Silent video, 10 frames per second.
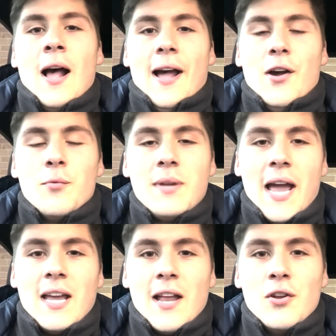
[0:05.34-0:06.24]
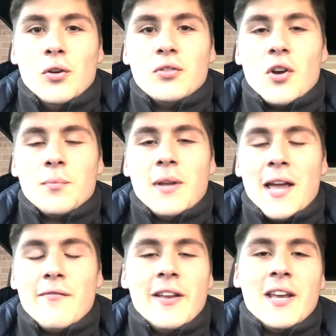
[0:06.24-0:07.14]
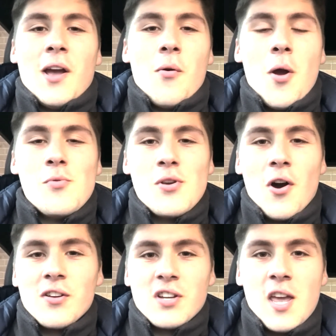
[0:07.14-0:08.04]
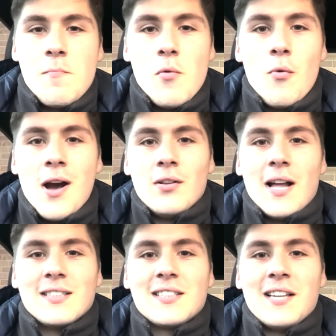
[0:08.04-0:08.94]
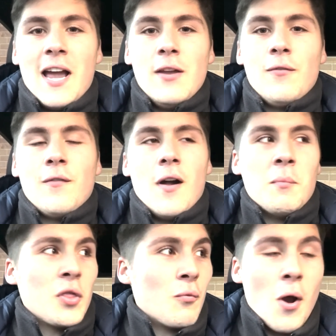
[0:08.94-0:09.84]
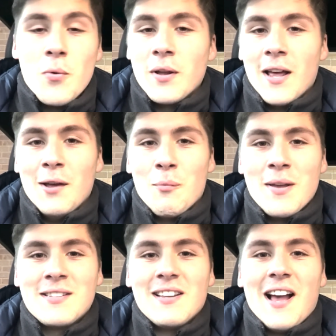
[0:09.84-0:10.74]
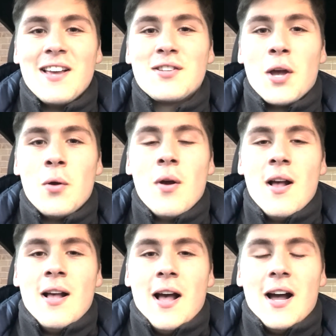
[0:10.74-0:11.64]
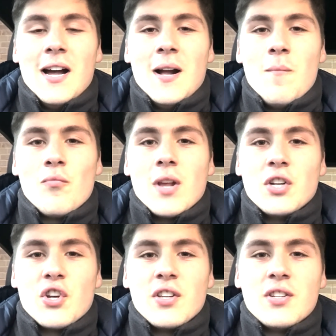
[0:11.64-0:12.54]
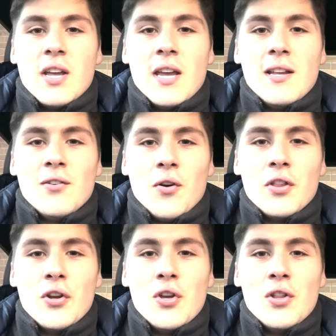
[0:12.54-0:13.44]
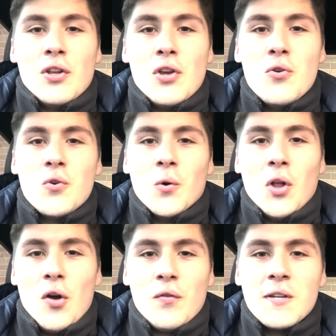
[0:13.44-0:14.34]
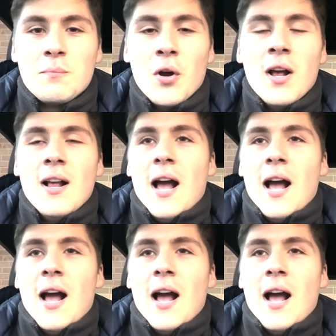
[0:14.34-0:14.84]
update, a news update video. Hope you guys are keeping well and safe. I'm on the road a little bit today, so as you can see, not in the usual office, but